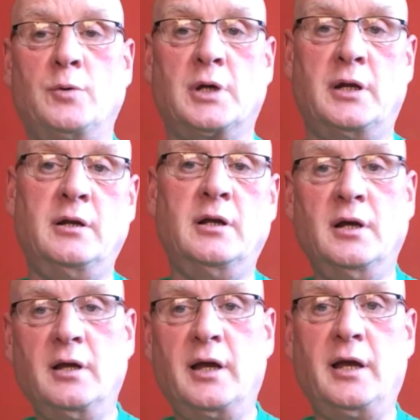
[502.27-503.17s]
out and
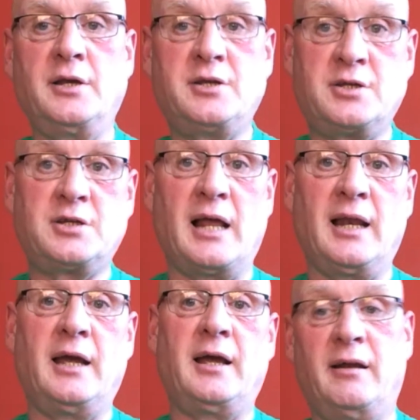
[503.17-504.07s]
sell it